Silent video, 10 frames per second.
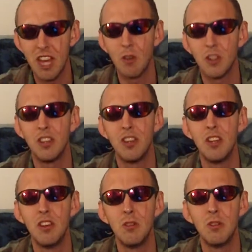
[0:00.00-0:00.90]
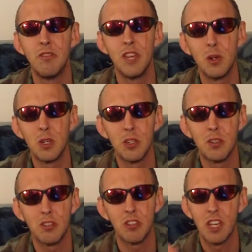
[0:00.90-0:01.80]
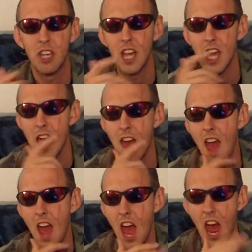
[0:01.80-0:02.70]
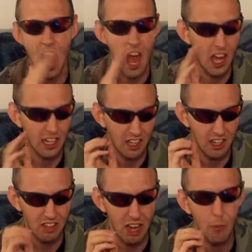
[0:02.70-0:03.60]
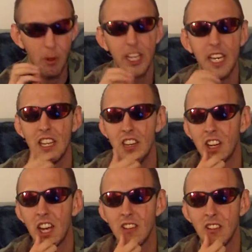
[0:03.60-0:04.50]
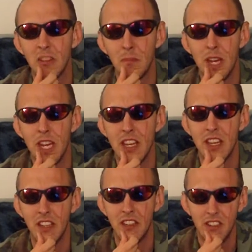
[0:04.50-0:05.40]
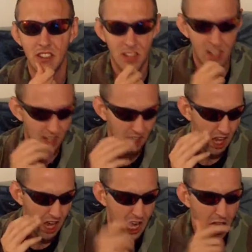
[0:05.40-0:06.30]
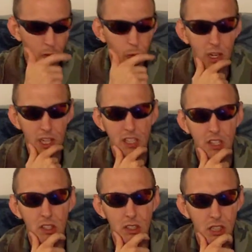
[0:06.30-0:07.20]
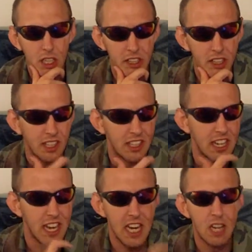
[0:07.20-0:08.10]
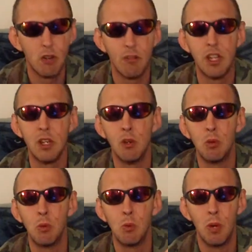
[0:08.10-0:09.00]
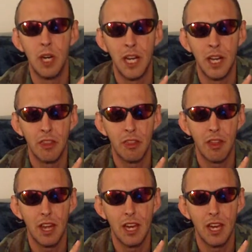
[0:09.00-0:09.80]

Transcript: out to you, the viewers, because I want to get your guys' opinion. I want to conduct an interview with